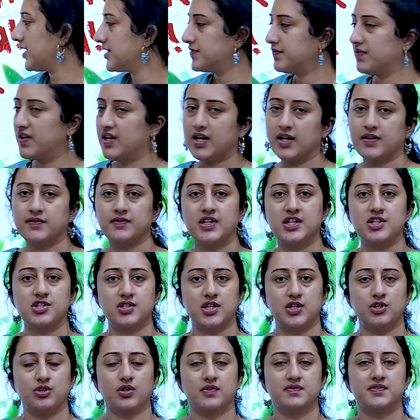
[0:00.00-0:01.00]
as we have
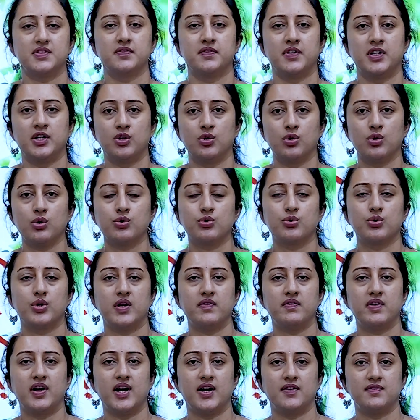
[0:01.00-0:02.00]
reached end of the video,
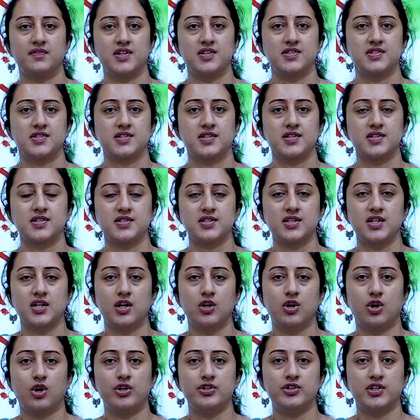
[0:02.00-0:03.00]
today we have discussed
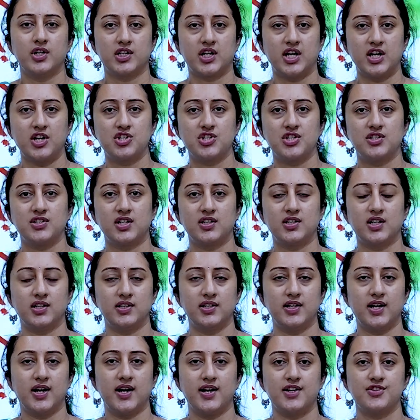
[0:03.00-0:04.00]
on the occasion that
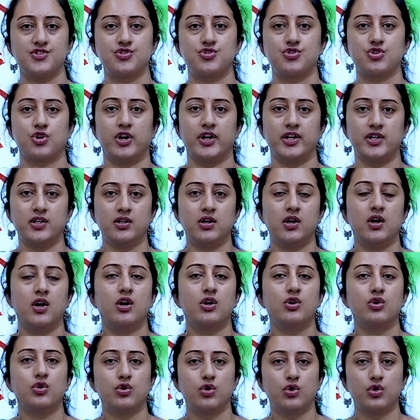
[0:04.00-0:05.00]
India has joined
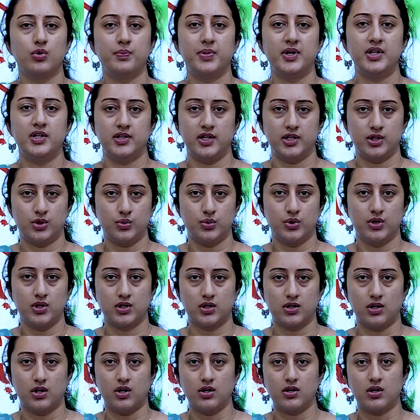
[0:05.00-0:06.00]
Global
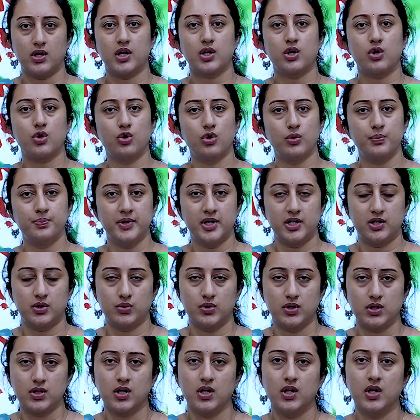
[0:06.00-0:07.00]
Network or Globe
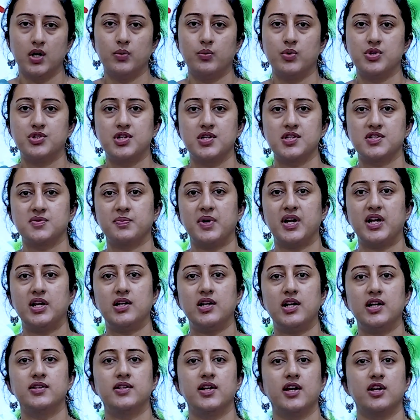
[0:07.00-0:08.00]
Network, which is
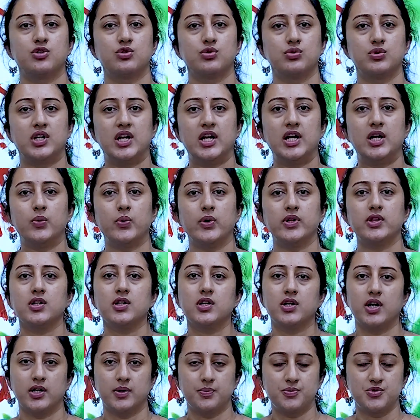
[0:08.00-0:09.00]
mainly there to deal with
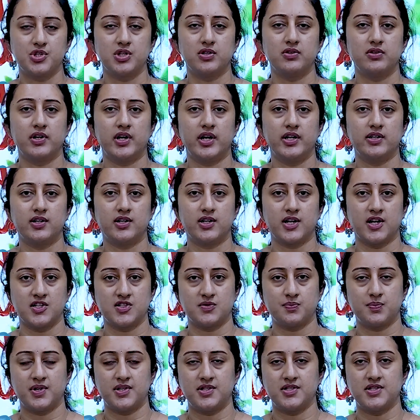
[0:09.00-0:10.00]
corruption related
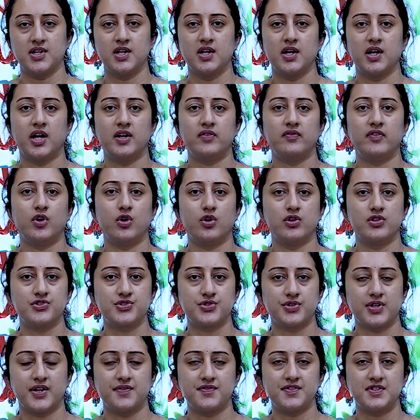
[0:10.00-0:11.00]
aspects. And we
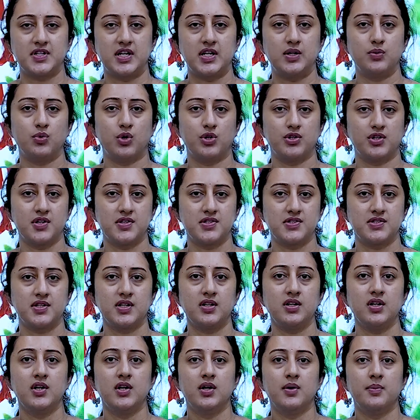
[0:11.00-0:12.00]
also have seen what is the